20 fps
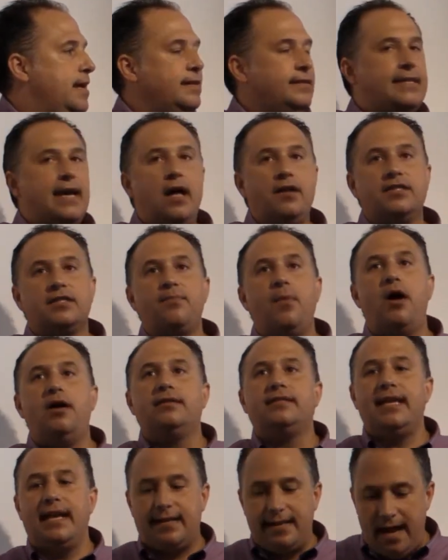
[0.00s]
Intel
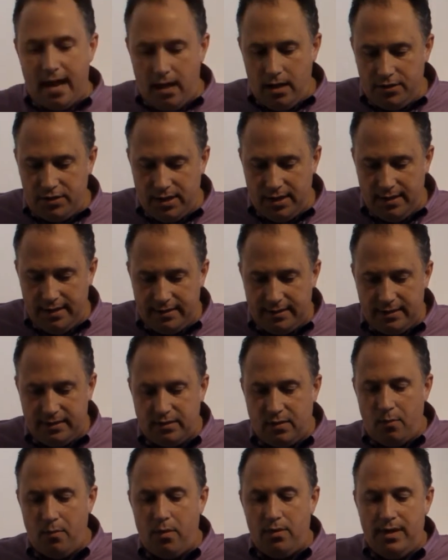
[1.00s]
Smart Technology, this
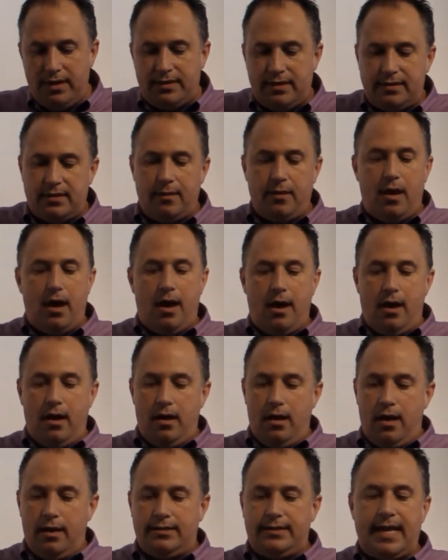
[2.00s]
is a
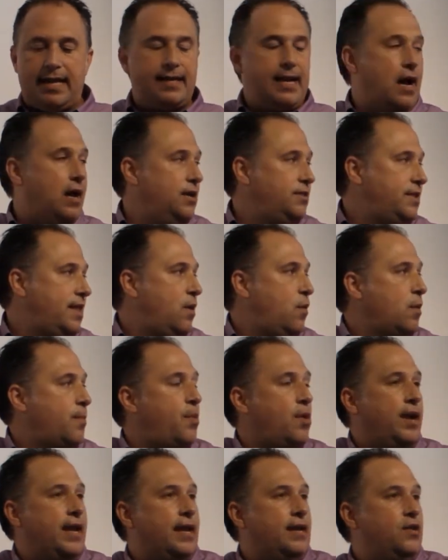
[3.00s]
technology that we're
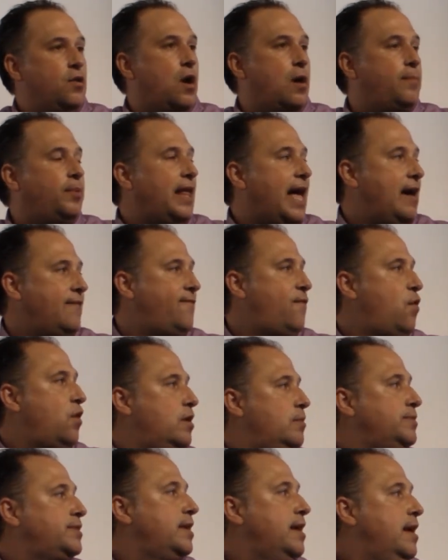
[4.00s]
putting into our
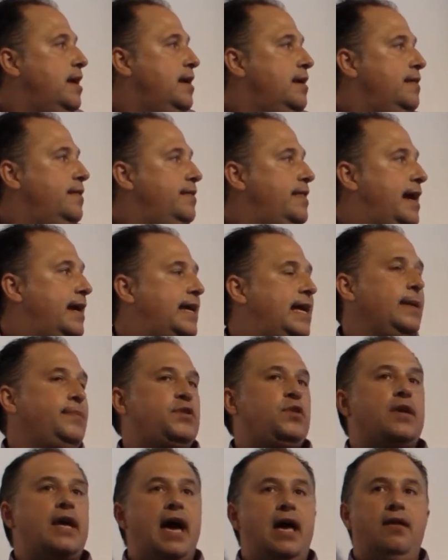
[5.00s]
platforms that
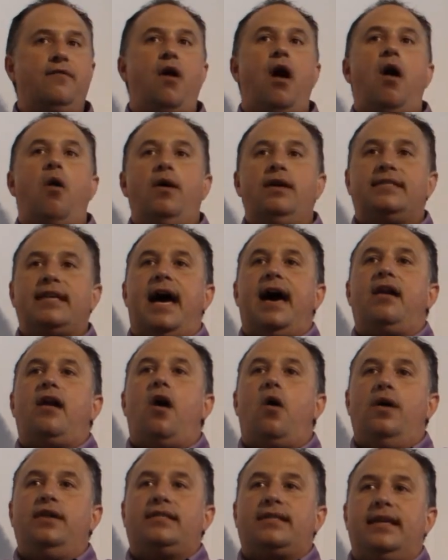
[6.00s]
keeps you kind of always on,
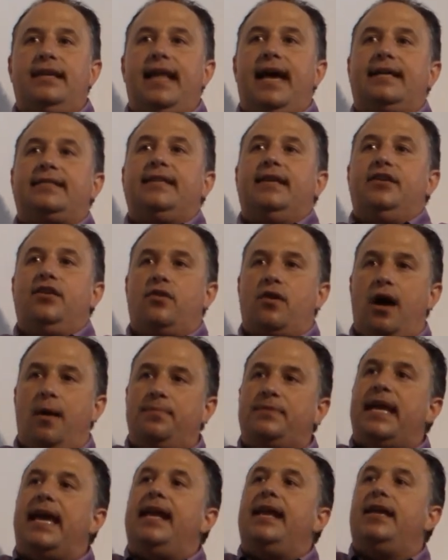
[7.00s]
always connected. You're
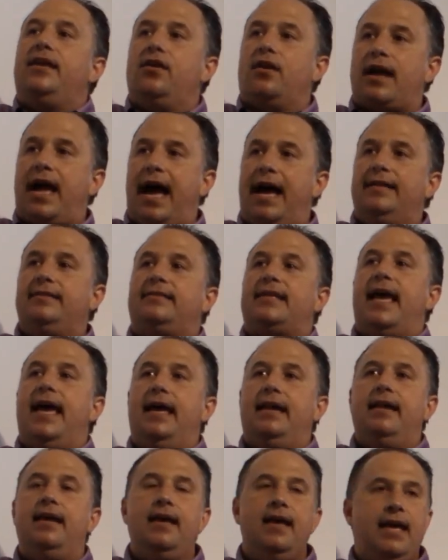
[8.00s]
updating your
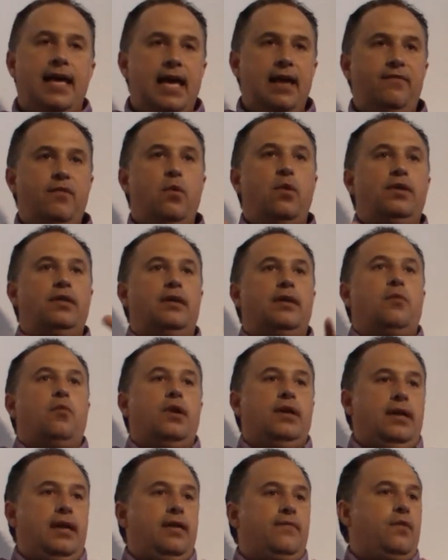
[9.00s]
content even
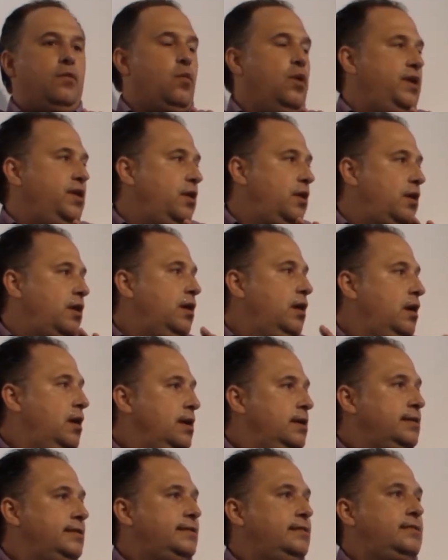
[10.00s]
when your
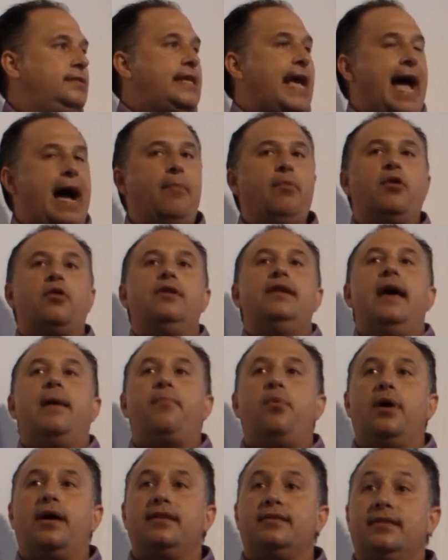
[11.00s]
tablet or
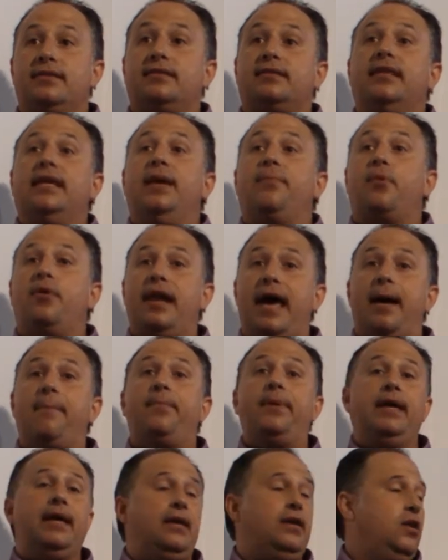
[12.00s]
network is asleep or
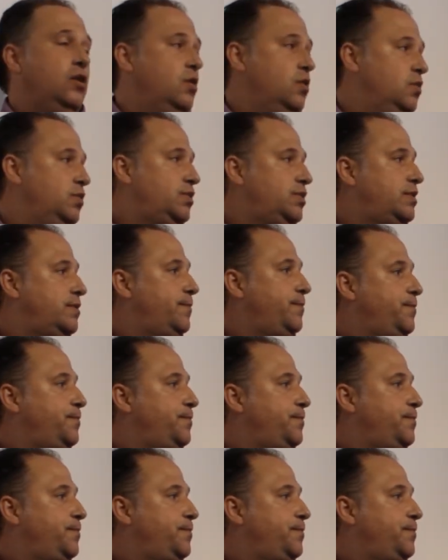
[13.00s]
not being used.